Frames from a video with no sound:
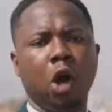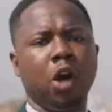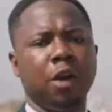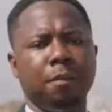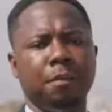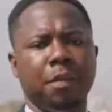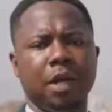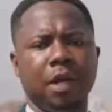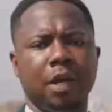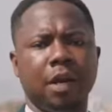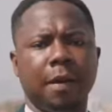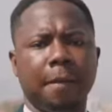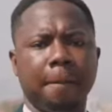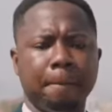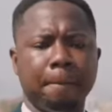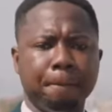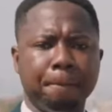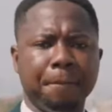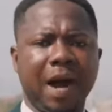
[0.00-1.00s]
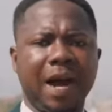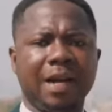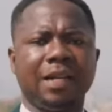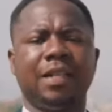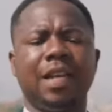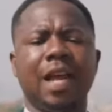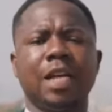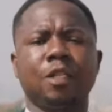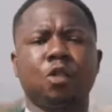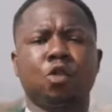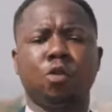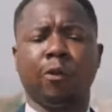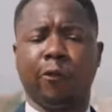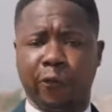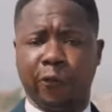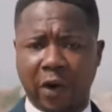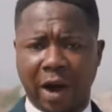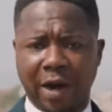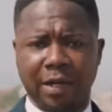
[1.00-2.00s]
Join me Mondays to
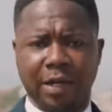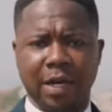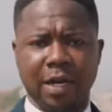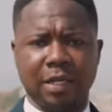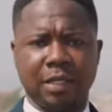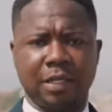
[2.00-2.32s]
Fridays